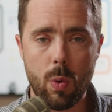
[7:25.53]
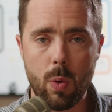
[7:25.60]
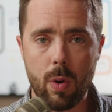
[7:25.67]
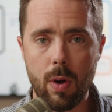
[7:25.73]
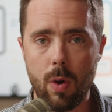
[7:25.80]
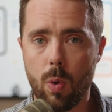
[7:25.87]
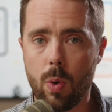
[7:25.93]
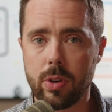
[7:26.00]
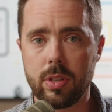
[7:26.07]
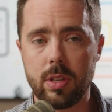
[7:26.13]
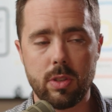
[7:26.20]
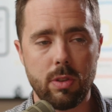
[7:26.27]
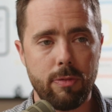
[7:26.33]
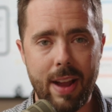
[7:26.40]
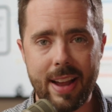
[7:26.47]
uh, horses
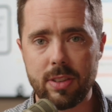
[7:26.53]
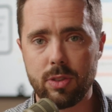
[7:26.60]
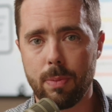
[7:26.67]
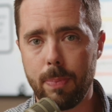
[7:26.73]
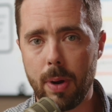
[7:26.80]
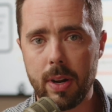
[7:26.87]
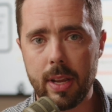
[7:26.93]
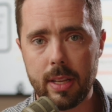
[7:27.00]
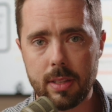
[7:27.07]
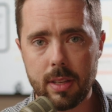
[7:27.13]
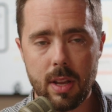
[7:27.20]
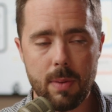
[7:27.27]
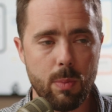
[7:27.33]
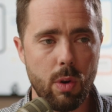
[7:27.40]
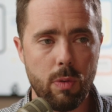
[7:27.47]
or faster buggies,
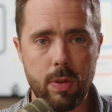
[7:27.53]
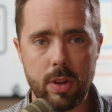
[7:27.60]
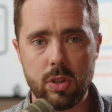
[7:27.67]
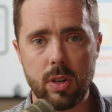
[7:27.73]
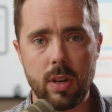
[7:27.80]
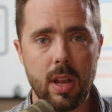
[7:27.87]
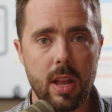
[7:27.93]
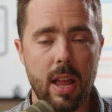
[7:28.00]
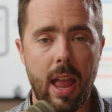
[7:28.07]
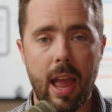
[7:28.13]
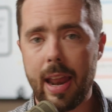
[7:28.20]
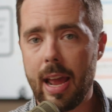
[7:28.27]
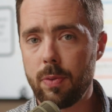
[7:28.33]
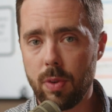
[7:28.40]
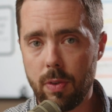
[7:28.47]
more efficient. And
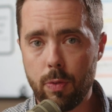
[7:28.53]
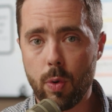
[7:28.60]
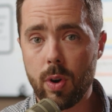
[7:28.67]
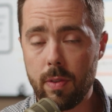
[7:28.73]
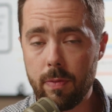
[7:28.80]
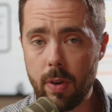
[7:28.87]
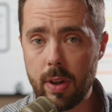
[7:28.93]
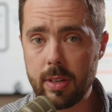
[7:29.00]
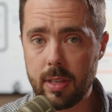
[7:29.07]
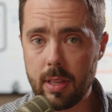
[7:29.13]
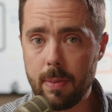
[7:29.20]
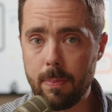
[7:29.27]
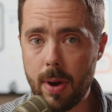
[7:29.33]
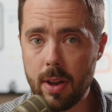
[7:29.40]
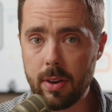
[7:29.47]
Henry Ford invented
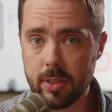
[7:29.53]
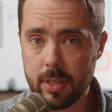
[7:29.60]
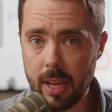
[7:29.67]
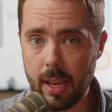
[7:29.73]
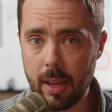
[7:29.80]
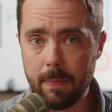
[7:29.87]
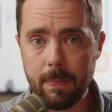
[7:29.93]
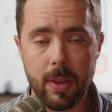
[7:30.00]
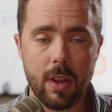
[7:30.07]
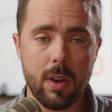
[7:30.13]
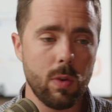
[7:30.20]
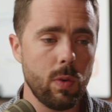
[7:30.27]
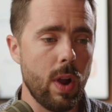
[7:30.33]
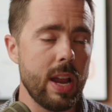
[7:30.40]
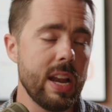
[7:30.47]
the Model T,
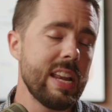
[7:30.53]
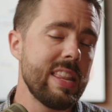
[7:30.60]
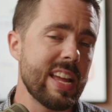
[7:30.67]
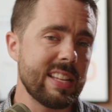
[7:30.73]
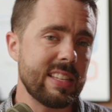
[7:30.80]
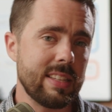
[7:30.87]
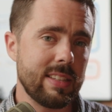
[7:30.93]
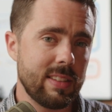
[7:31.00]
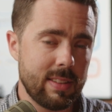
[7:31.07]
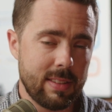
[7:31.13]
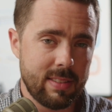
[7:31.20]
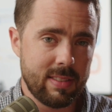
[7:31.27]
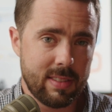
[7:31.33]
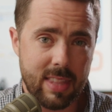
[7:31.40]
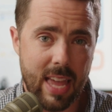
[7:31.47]
right? And that
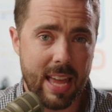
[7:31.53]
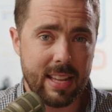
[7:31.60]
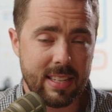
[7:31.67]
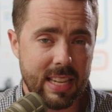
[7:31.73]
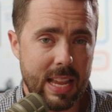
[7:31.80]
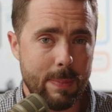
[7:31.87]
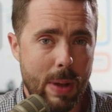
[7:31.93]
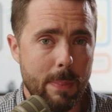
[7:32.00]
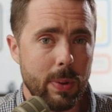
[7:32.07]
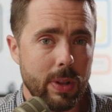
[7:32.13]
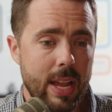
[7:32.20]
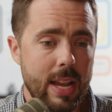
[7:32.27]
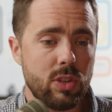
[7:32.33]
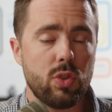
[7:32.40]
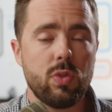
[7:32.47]
that same
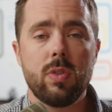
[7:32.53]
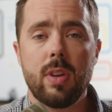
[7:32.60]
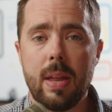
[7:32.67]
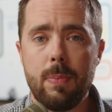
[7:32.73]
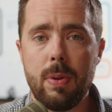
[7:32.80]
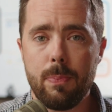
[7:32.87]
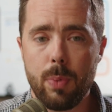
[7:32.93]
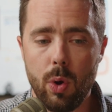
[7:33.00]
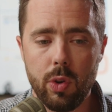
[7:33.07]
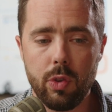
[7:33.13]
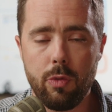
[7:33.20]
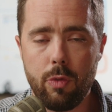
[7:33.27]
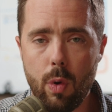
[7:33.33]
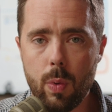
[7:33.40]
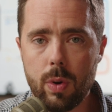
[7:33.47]
application can be pulled
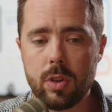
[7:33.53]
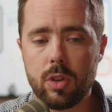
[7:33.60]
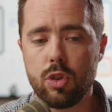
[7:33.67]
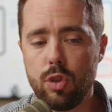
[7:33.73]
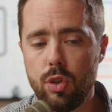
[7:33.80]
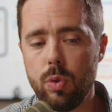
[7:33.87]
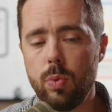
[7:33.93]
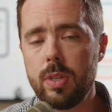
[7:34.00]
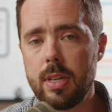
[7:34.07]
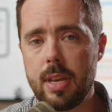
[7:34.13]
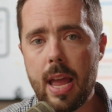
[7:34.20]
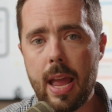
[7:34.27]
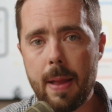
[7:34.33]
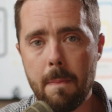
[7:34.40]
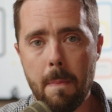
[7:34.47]
forward to
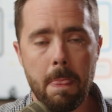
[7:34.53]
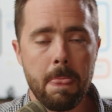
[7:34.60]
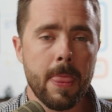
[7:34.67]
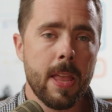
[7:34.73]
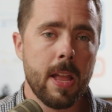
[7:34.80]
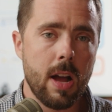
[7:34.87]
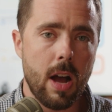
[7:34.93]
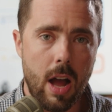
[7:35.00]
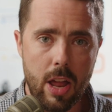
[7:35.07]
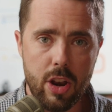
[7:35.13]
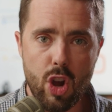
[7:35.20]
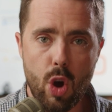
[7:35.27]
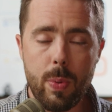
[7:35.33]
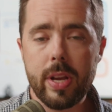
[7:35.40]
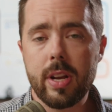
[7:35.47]
today.
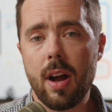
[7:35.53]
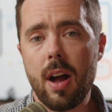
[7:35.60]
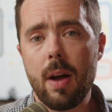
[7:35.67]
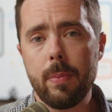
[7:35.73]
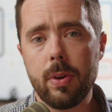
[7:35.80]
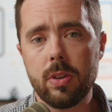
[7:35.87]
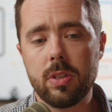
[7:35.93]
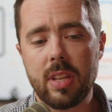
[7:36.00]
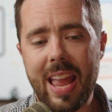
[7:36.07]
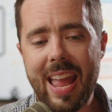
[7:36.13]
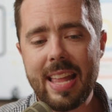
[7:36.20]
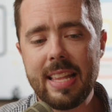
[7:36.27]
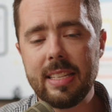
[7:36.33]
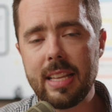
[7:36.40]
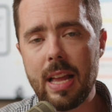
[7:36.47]
Adobe Commerce
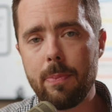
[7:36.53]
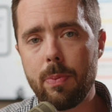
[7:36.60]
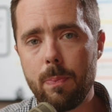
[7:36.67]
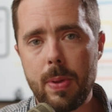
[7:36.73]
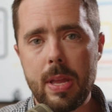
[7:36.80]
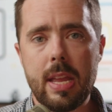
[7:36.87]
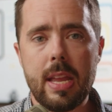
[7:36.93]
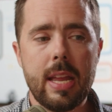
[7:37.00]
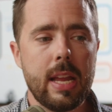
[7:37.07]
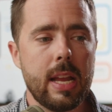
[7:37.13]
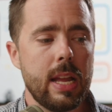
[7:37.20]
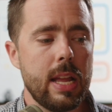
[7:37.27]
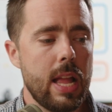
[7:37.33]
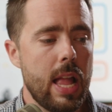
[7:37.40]
ends up being